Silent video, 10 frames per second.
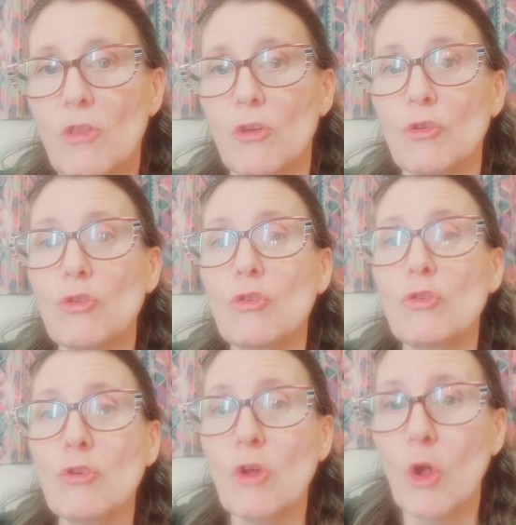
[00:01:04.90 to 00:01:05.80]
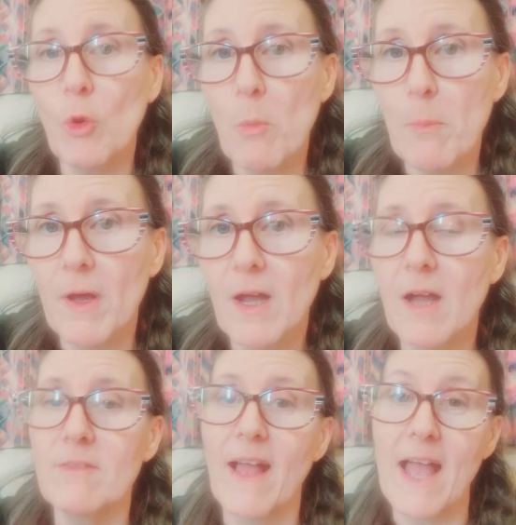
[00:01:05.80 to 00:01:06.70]
the scope
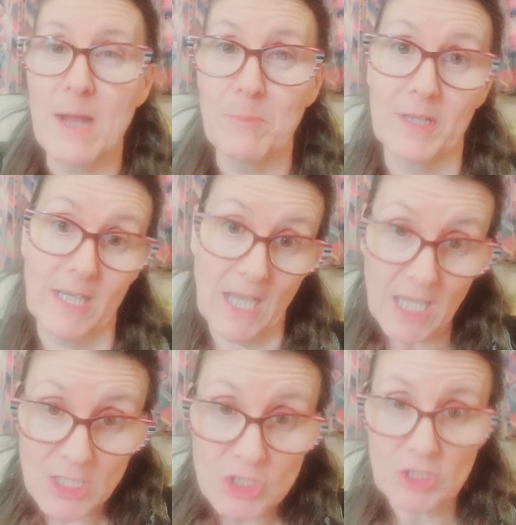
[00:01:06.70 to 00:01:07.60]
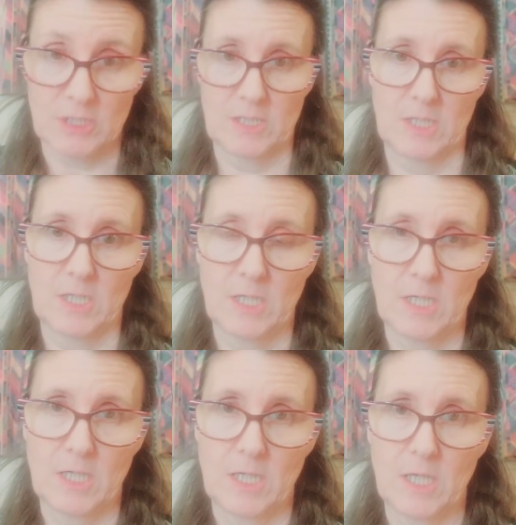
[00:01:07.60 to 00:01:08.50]
of application
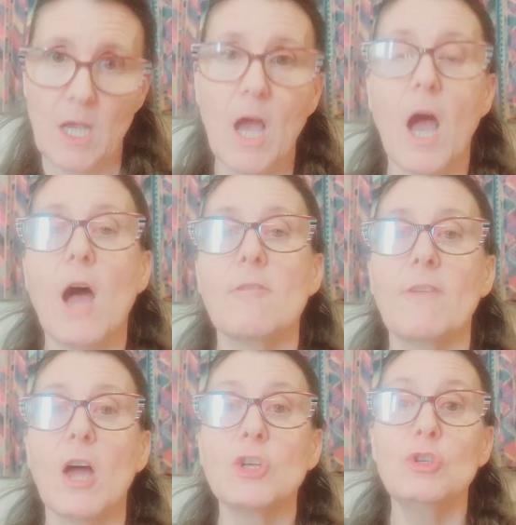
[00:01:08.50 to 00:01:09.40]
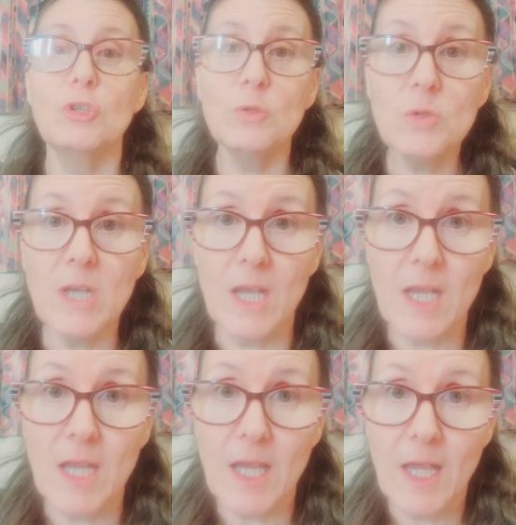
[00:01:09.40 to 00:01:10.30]
of
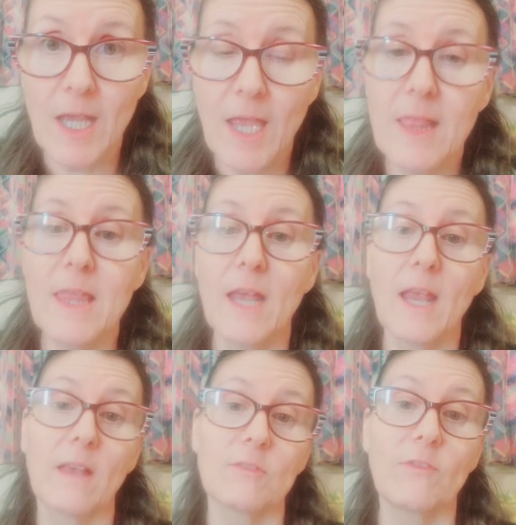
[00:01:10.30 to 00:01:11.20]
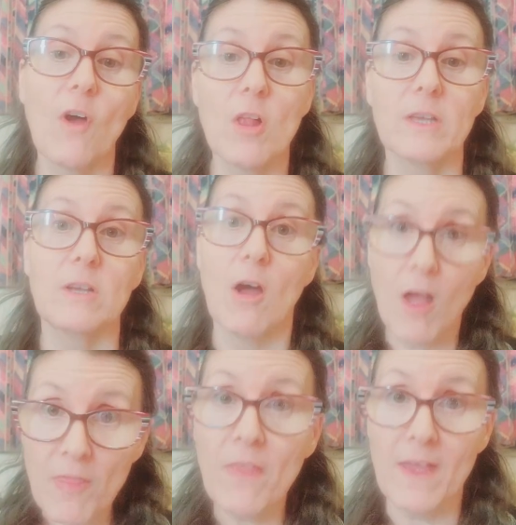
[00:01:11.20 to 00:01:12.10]
duty that has fallen
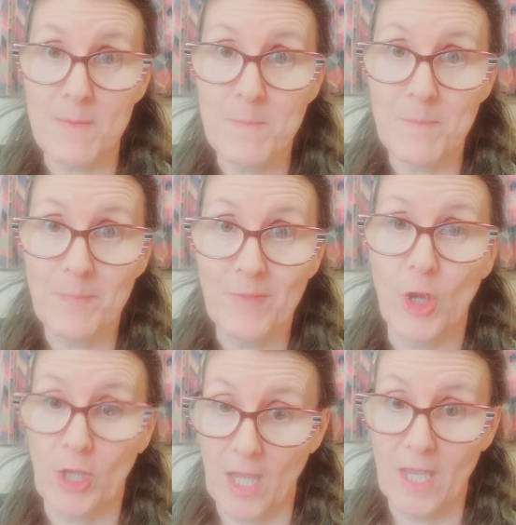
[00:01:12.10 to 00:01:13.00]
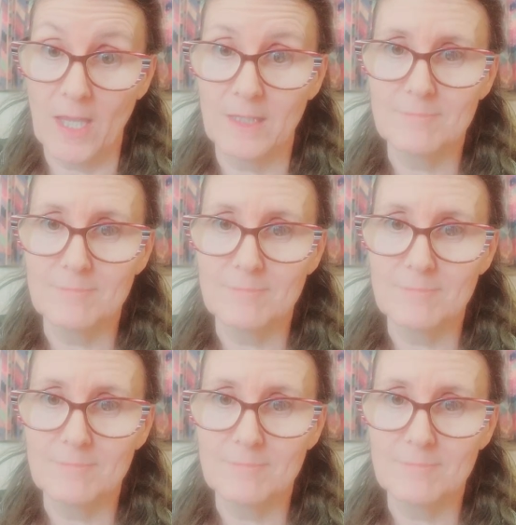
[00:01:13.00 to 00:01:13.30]
on them. Okay,